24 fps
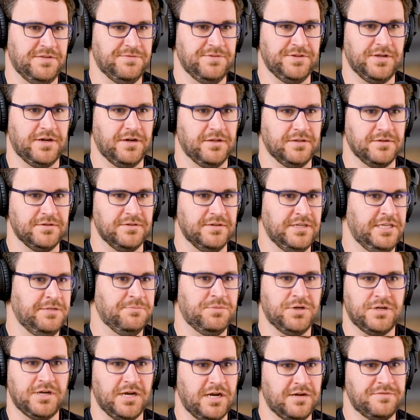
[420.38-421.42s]
dollar
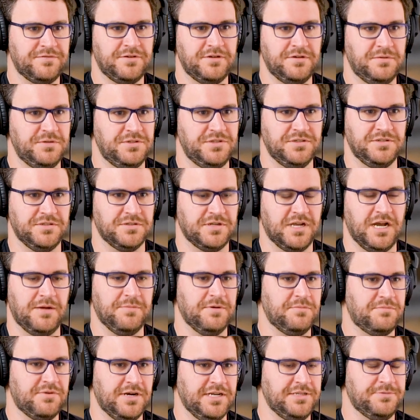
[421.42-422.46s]
ebook offer, which is a
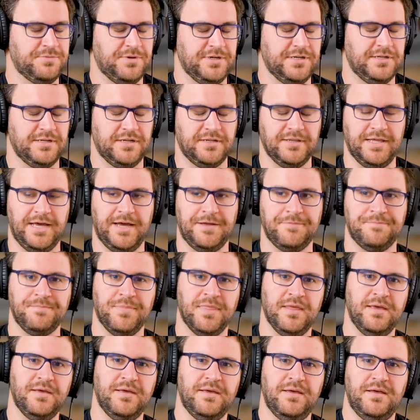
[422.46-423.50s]
common price point and all that.
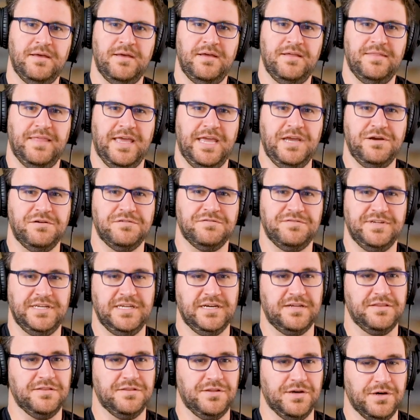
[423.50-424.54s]
The AOV
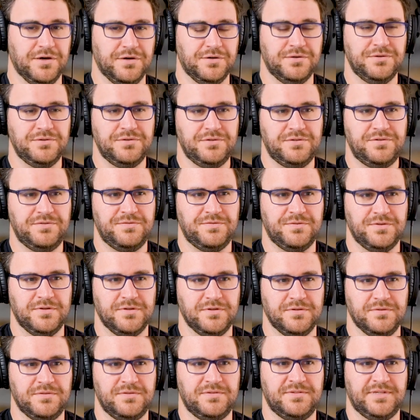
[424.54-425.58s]
on those
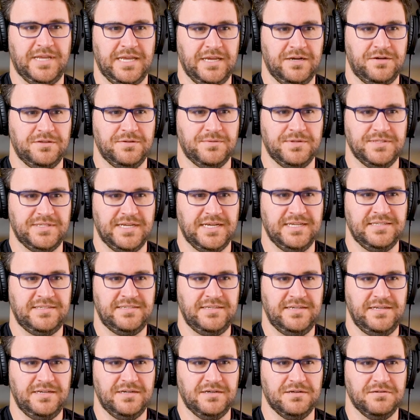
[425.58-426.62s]
for scale, the ones I
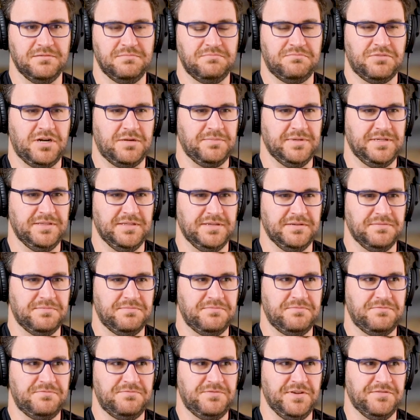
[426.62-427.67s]
see are probably in the
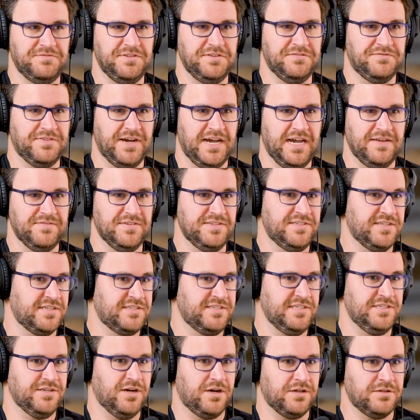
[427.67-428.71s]
fifty-five to
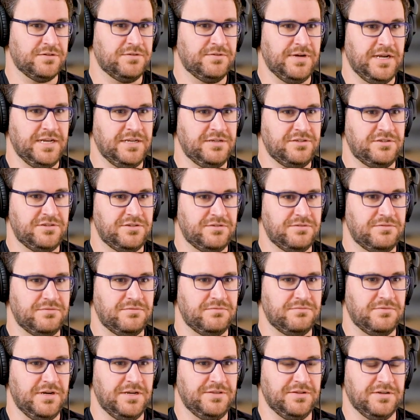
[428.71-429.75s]
sixty dollar range,
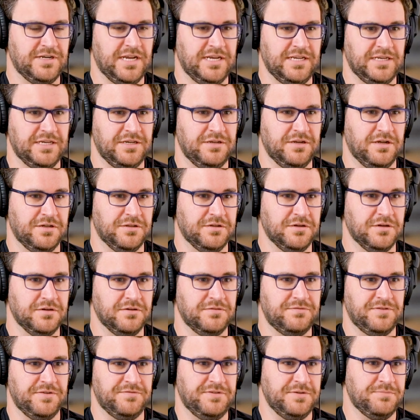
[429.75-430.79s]
right? They're getting another
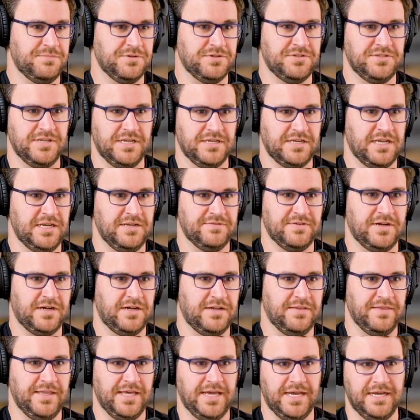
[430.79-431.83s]
fifty percent kind of
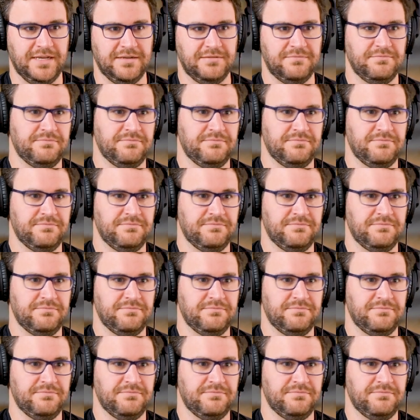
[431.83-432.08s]
on that